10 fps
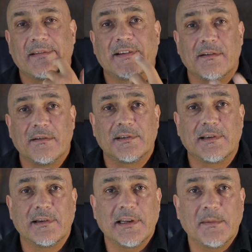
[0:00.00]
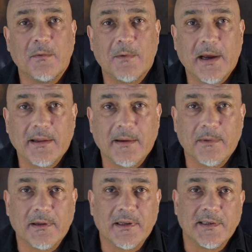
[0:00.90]
So so let me wait a
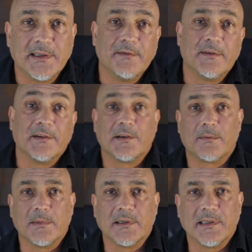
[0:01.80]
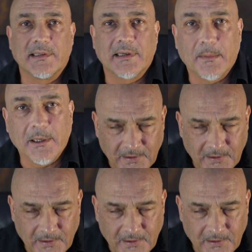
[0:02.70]
bit and see if the zombies is coming.